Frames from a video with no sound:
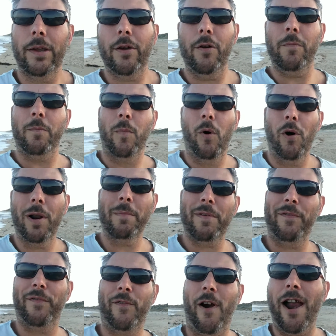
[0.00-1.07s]
Good morning, my
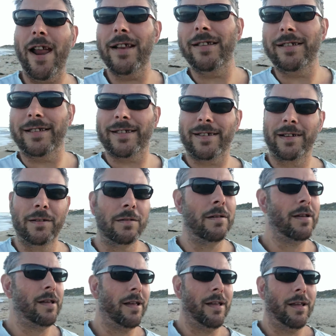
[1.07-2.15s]
friends.
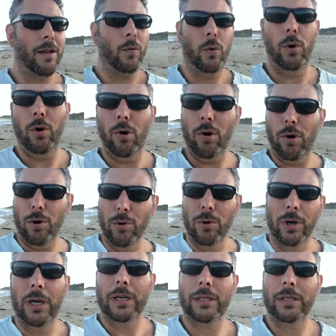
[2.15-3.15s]
Woohoo!